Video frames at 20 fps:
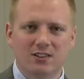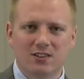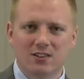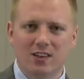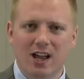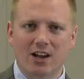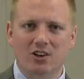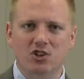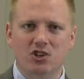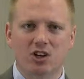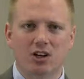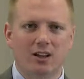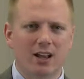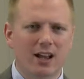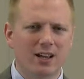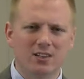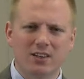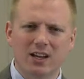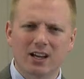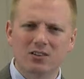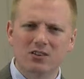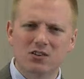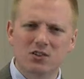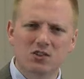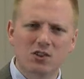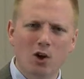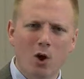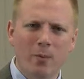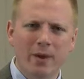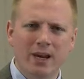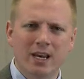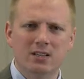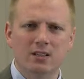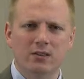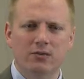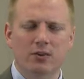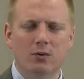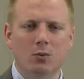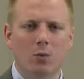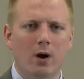sectionalize it in so many
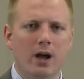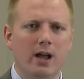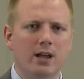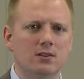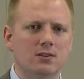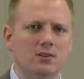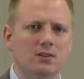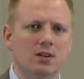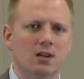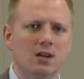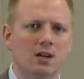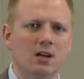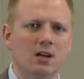different ways.